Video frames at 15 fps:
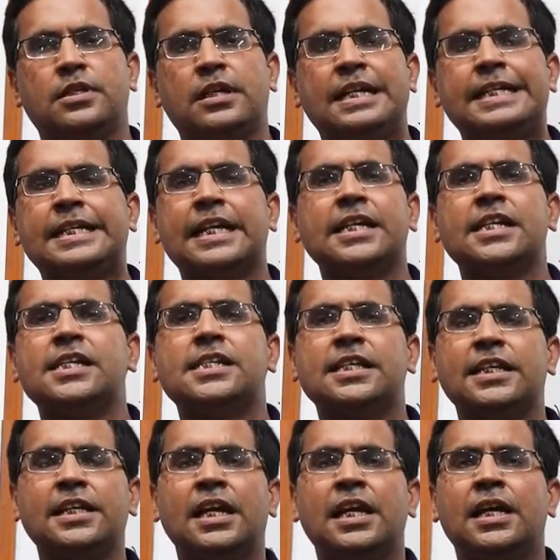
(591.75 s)
Content is
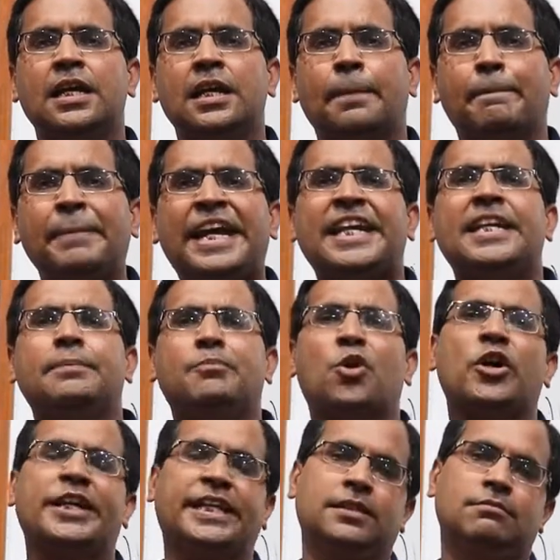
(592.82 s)
the main
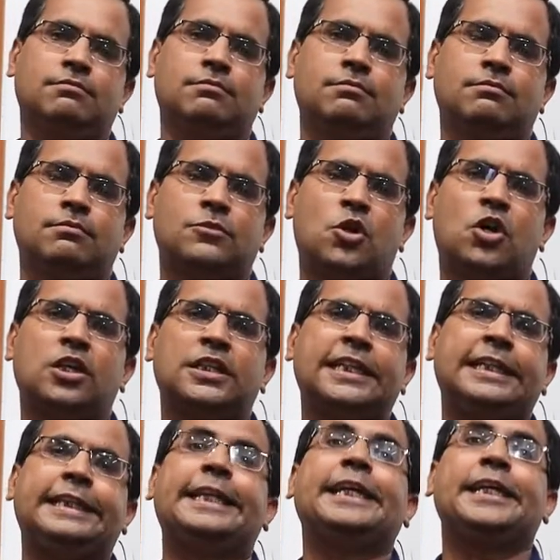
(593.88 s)
body or
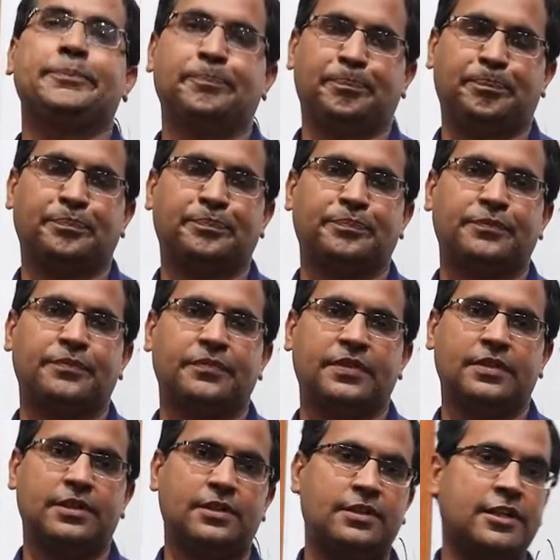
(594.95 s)
the theme,
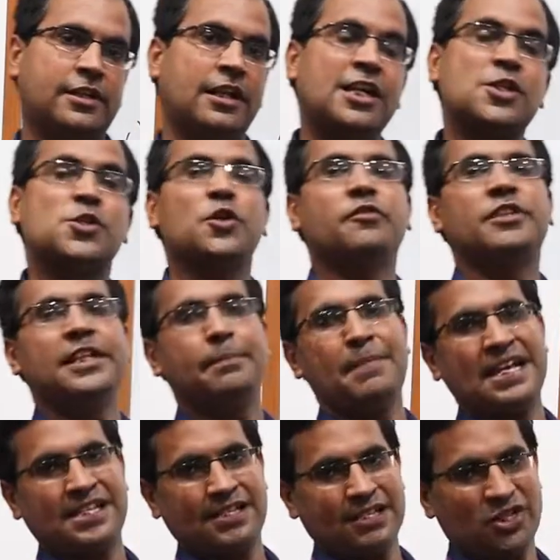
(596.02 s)
crux of the
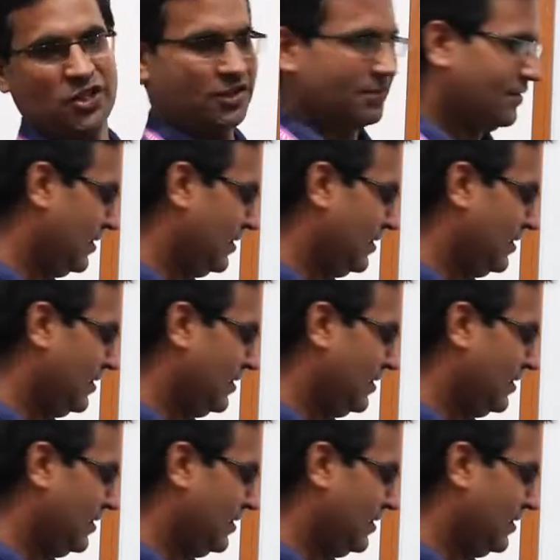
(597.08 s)
message.